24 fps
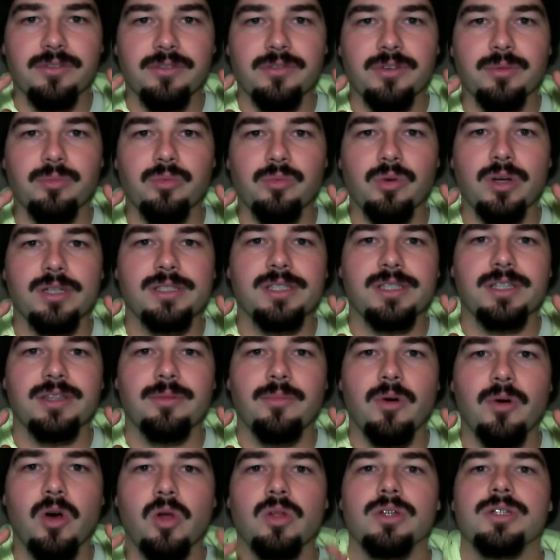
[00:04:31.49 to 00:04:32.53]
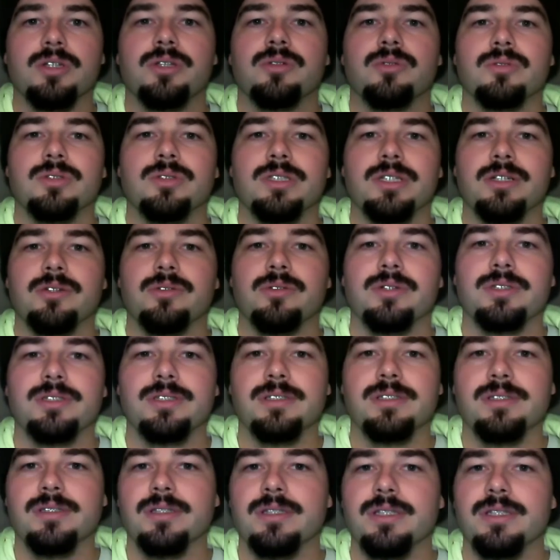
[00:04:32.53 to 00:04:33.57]
of compressing the molecules
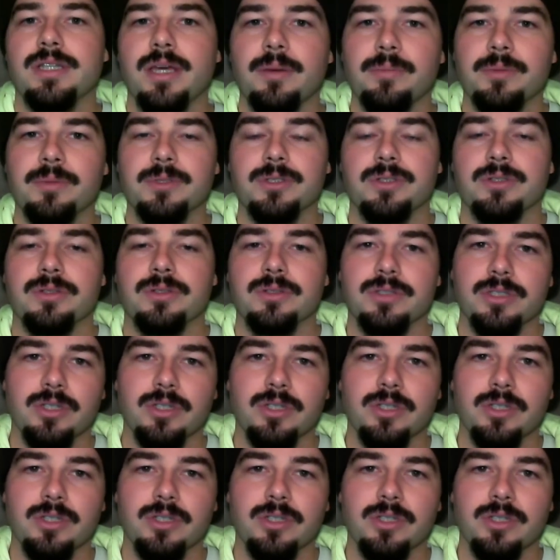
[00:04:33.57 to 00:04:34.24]
increases the temperature.